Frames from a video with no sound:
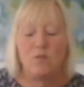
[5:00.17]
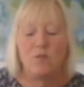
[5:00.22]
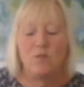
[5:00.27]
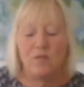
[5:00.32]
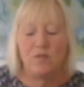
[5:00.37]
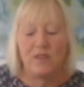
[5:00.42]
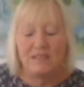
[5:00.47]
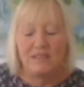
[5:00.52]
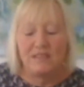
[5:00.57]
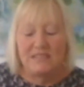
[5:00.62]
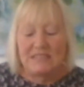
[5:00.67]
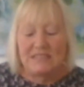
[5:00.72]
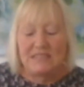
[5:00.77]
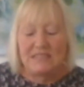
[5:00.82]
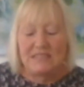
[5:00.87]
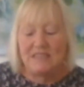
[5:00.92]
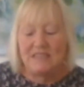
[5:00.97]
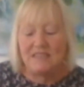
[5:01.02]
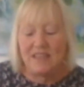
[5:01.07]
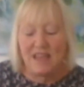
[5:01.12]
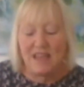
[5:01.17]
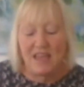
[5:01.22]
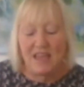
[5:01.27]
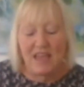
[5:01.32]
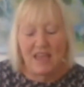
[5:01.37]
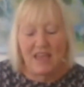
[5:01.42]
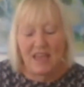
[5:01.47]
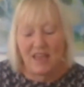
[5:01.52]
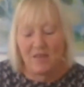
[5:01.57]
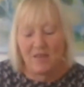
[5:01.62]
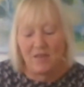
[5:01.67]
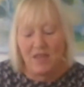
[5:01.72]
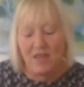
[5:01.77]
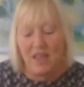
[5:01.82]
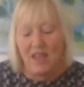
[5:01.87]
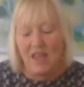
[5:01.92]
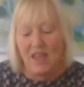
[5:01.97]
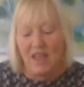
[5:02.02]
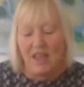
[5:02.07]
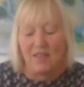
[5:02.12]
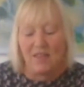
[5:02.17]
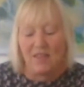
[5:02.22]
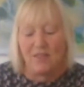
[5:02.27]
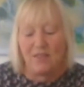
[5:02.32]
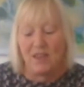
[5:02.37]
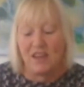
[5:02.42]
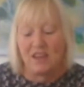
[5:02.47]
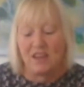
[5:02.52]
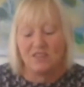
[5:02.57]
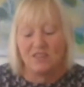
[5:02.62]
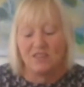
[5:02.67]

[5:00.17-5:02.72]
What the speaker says: what they see there, and they can